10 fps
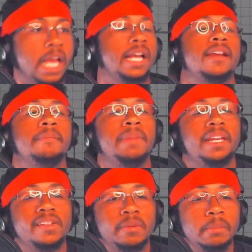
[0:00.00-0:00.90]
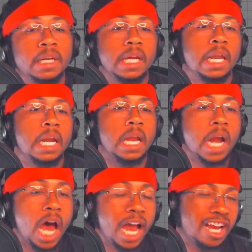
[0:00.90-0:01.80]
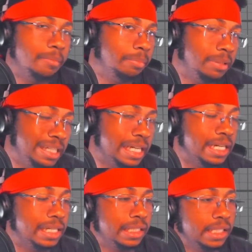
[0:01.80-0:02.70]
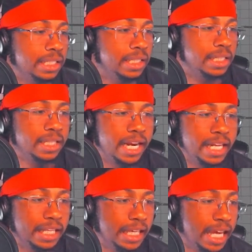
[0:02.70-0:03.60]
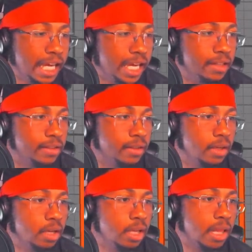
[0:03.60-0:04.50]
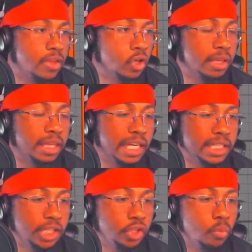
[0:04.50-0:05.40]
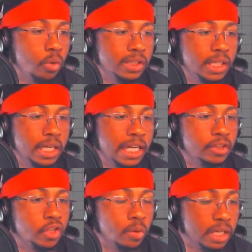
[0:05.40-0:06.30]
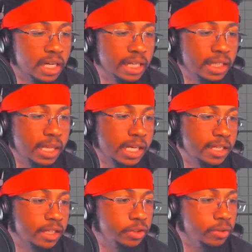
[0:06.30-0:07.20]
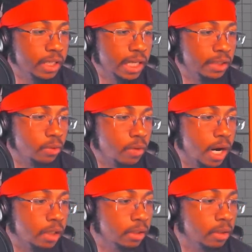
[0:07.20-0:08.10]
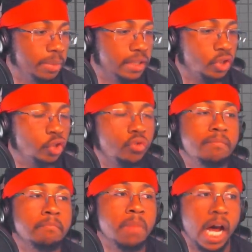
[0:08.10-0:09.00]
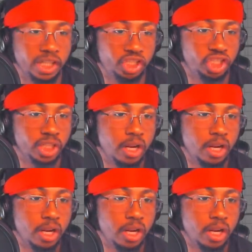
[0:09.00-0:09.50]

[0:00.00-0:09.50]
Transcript: kind of makes him not complete in a sense is that he can't, certain things that you want to connect don't connect, and the things that do connect require a little bit too much,